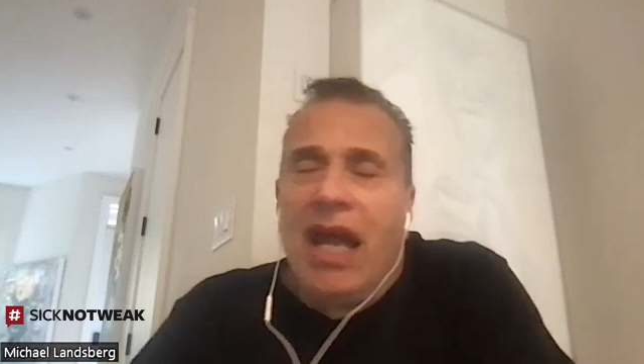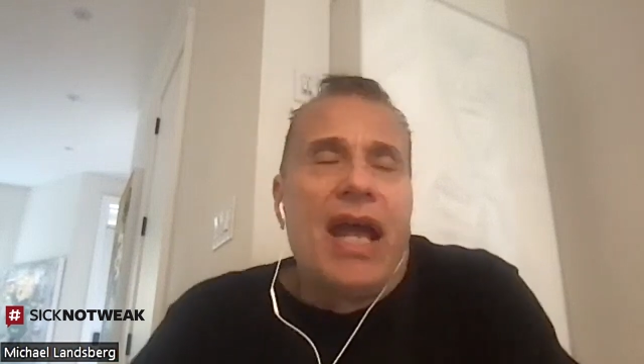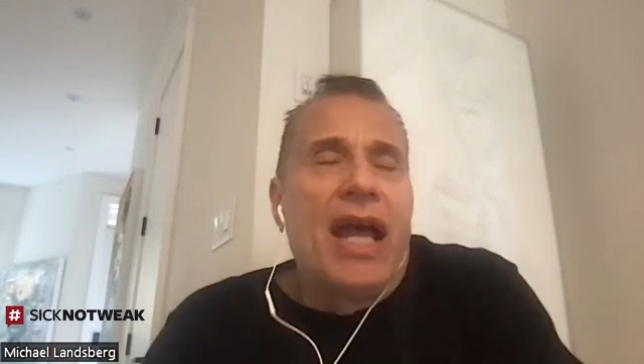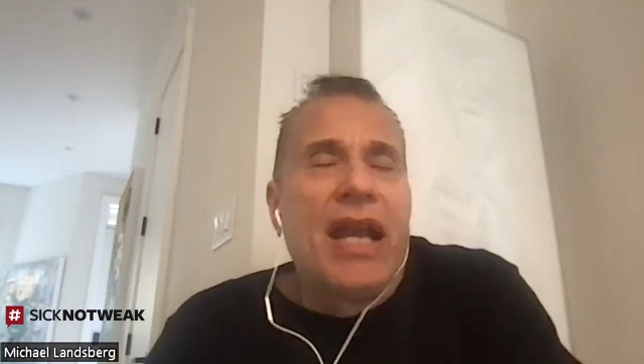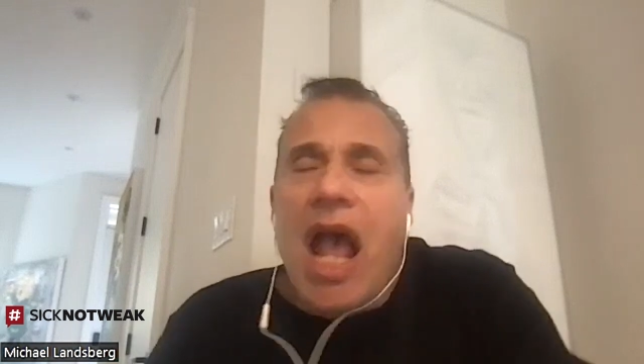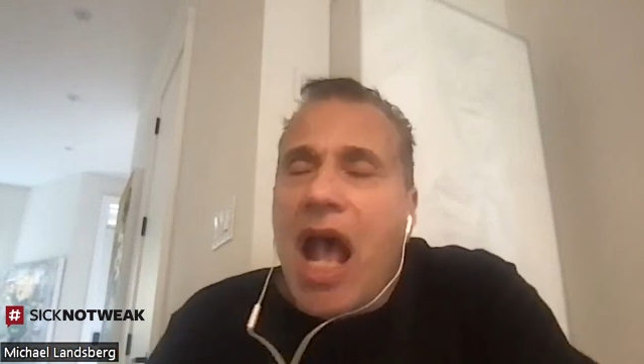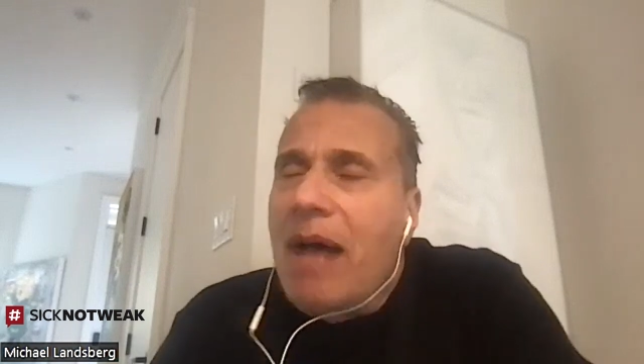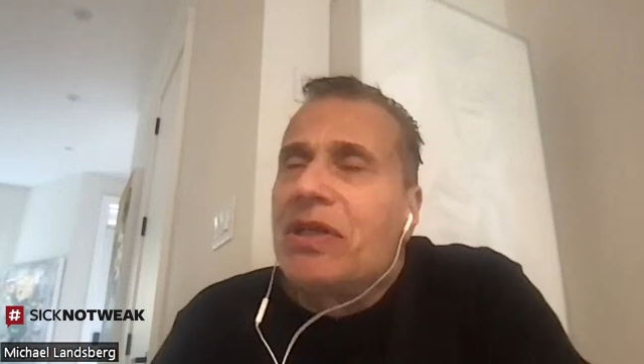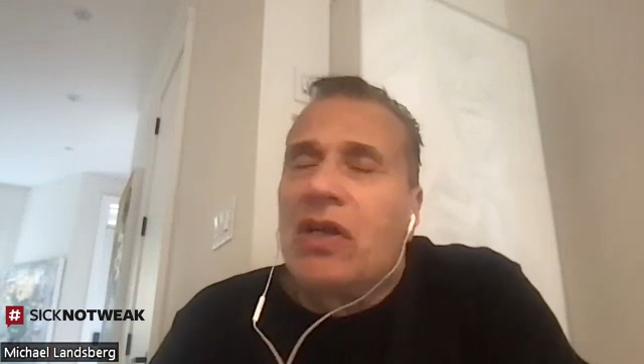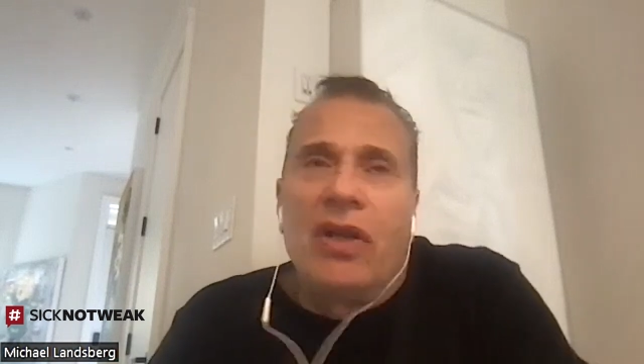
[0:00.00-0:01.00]
an
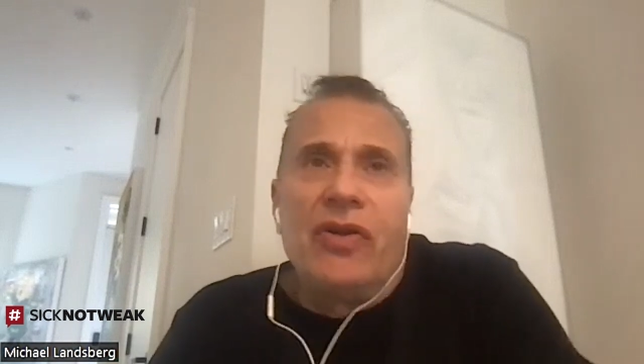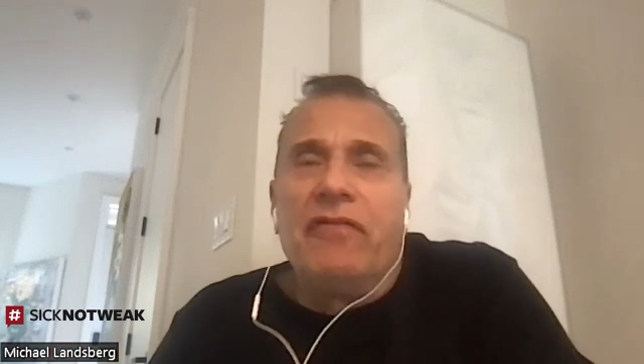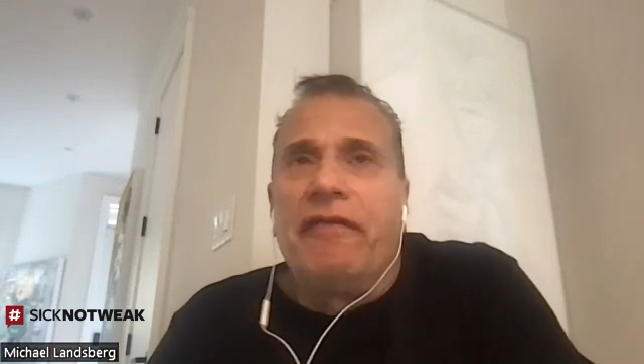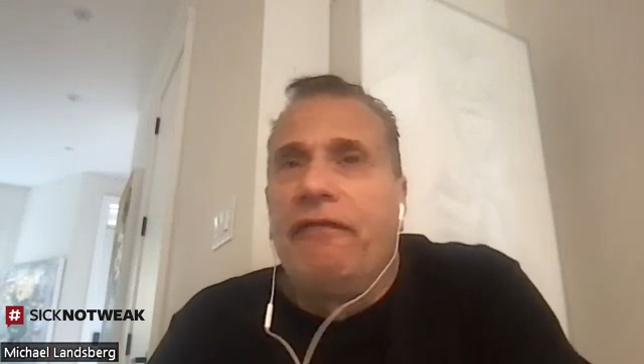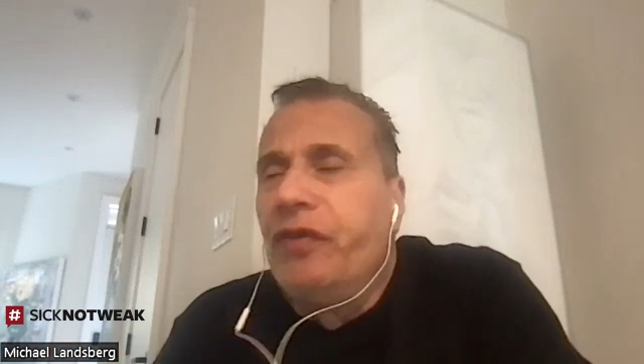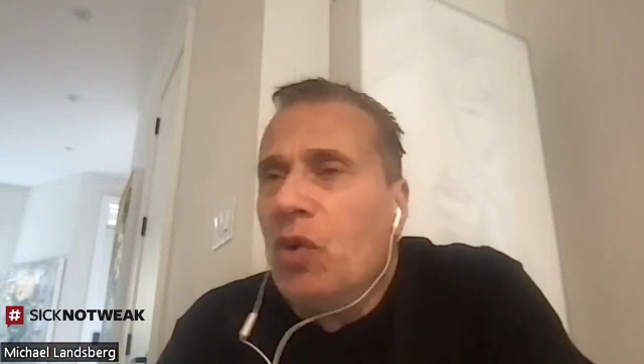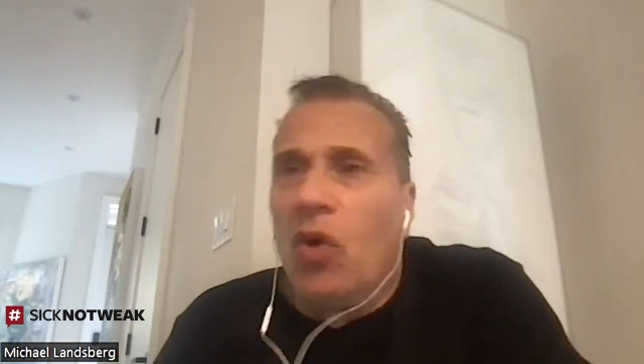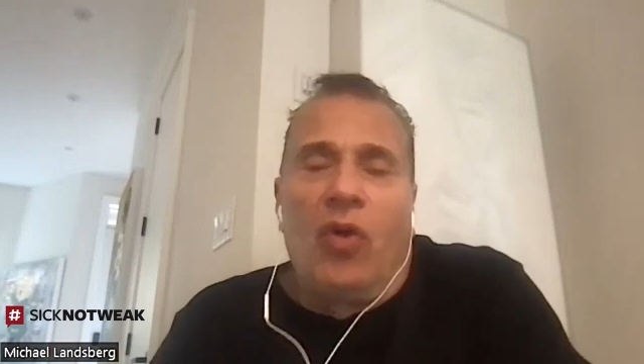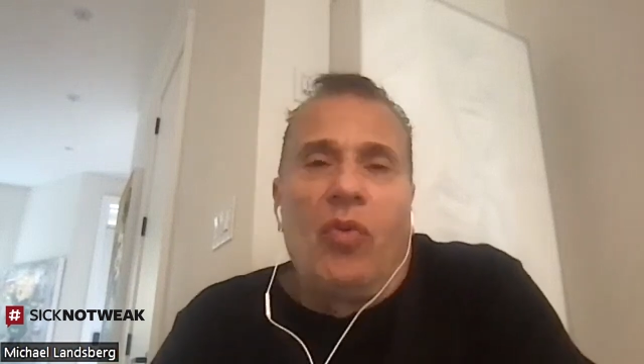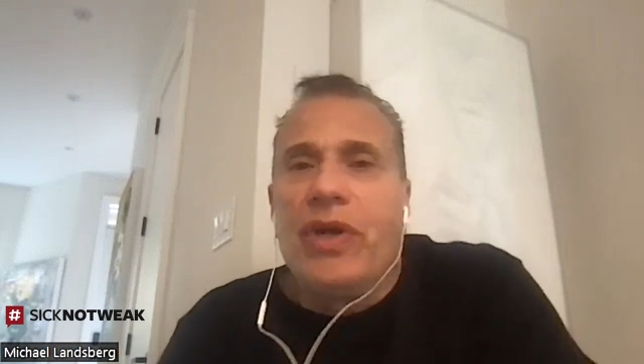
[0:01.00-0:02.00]
absolute
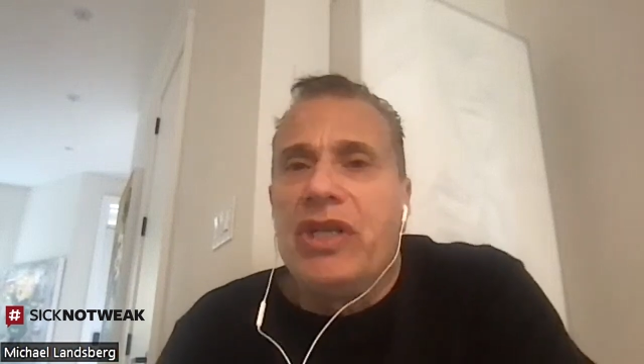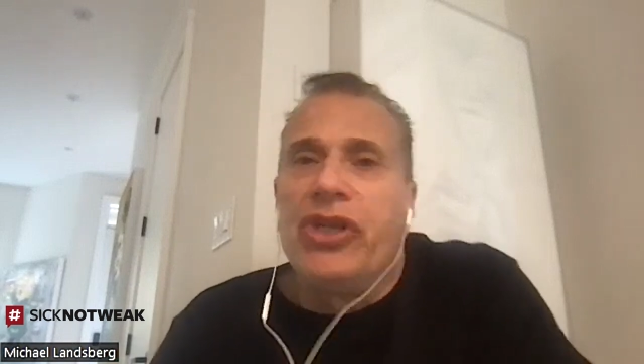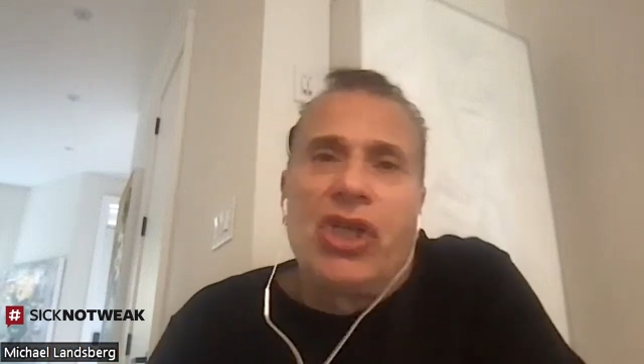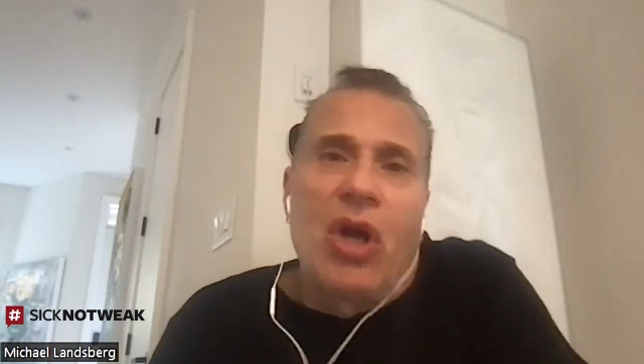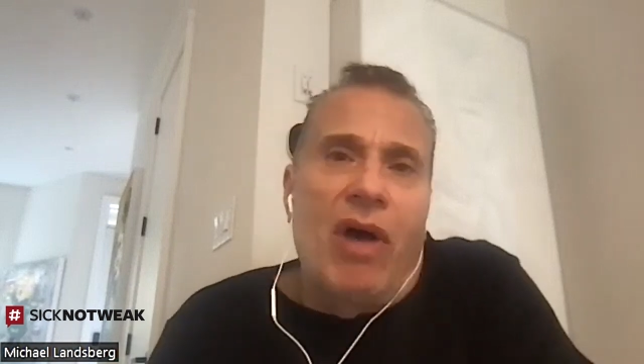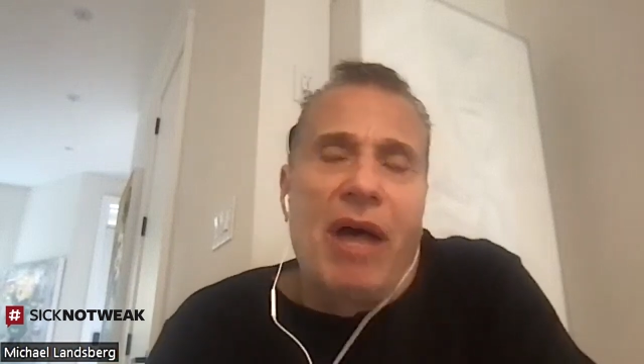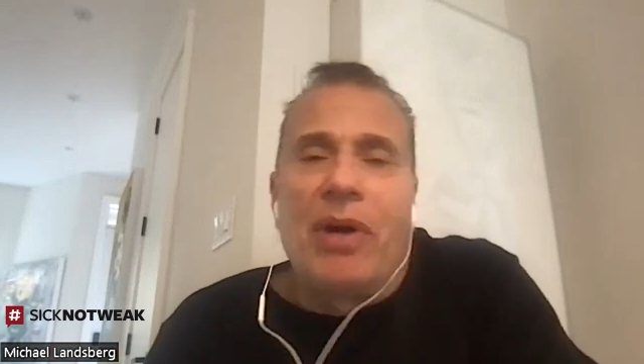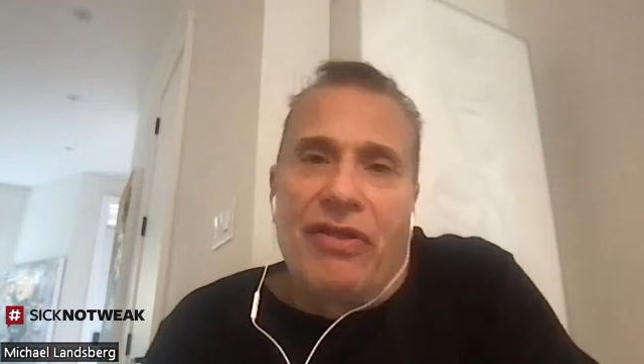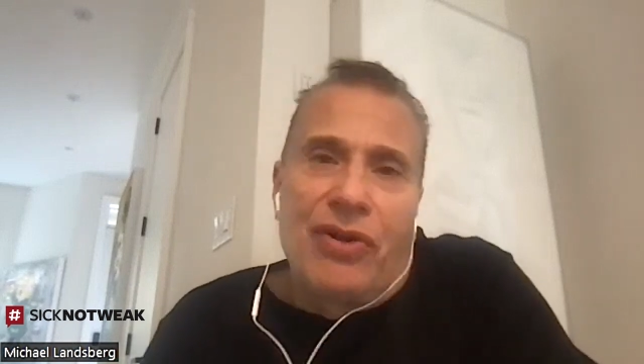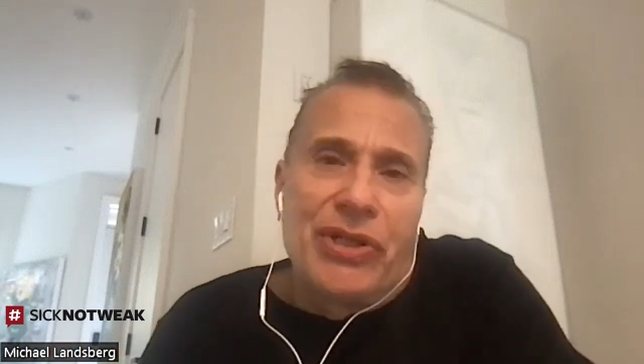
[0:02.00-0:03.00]
fool wouldn't show up
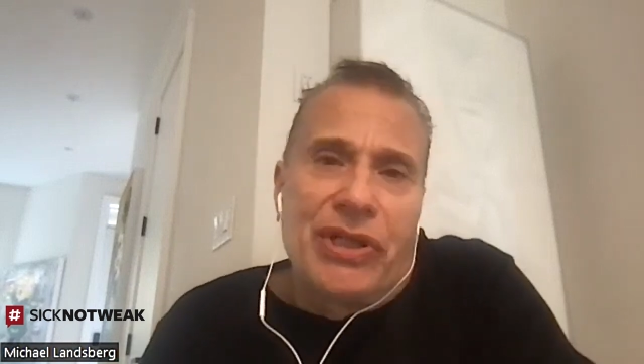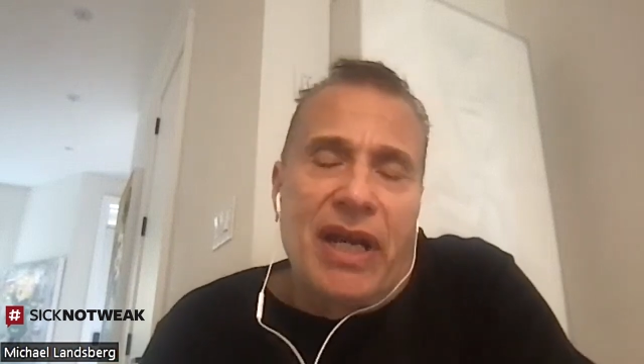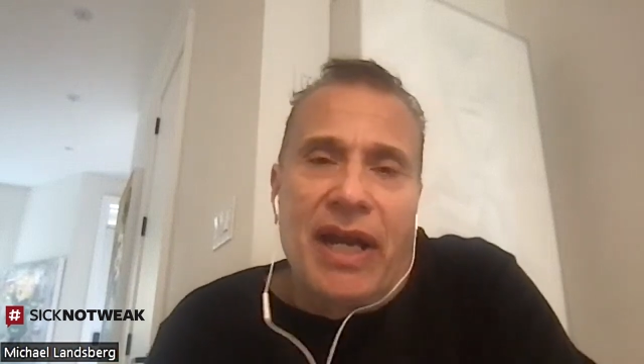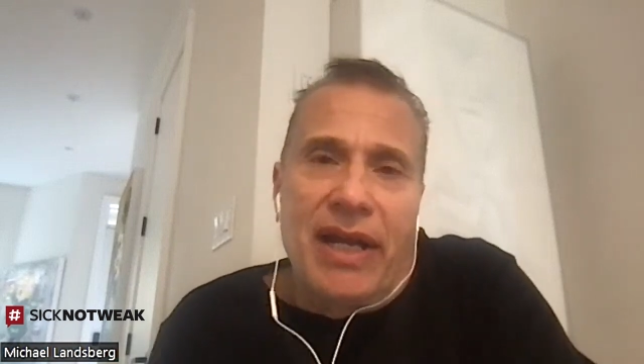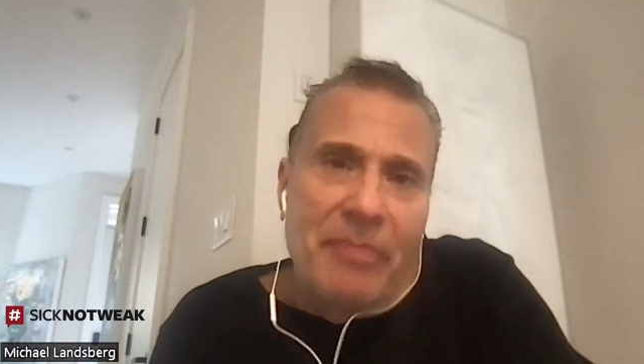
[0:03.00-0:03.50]
on Thursday night.